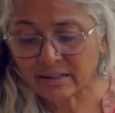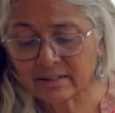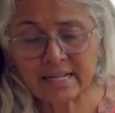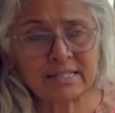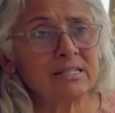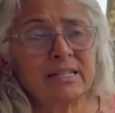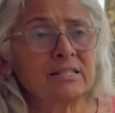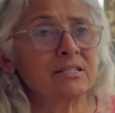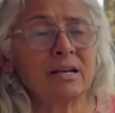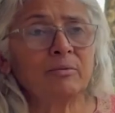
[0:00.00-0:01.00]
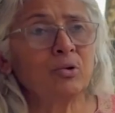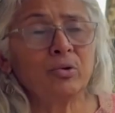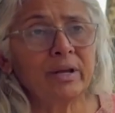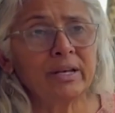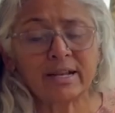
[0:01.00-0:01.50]
Let's come, go
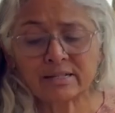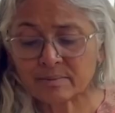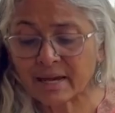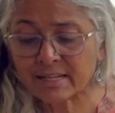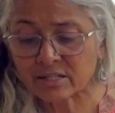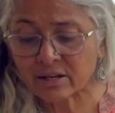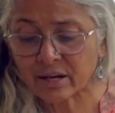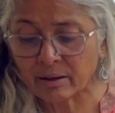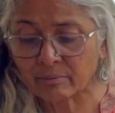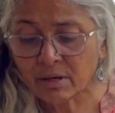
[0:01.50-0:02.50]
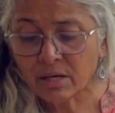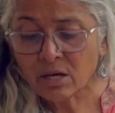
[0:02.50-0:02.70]
and get some ice cream.